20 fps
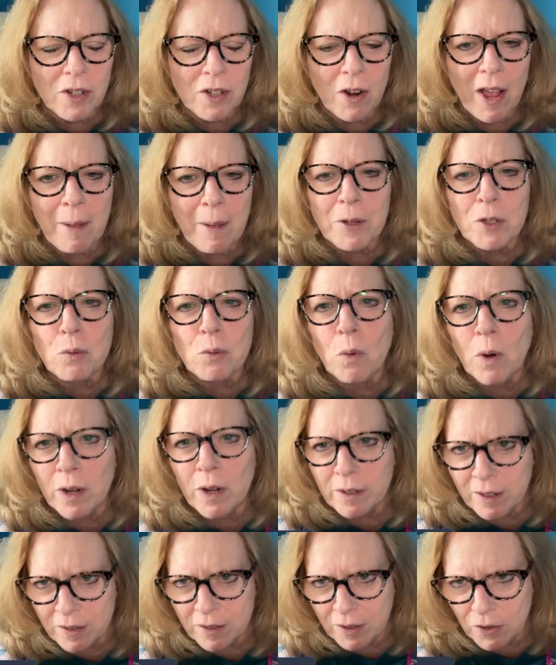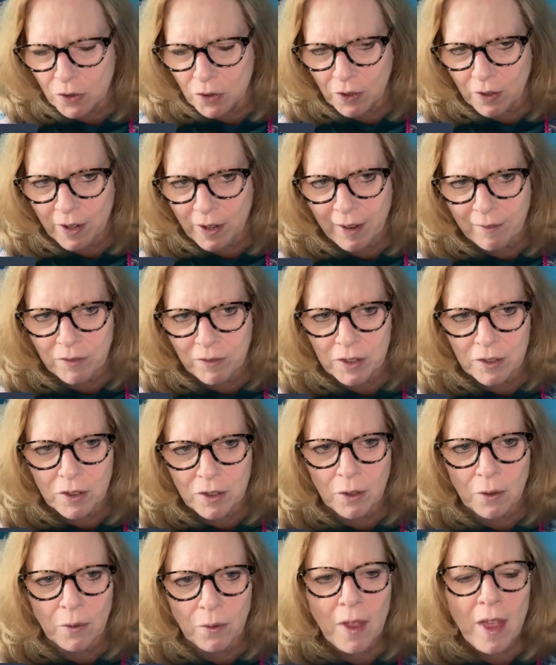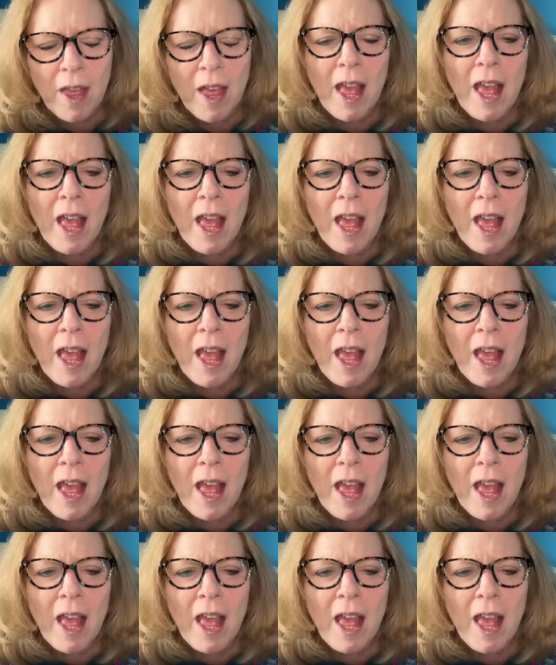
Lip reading: You know, how much work does a student have to do?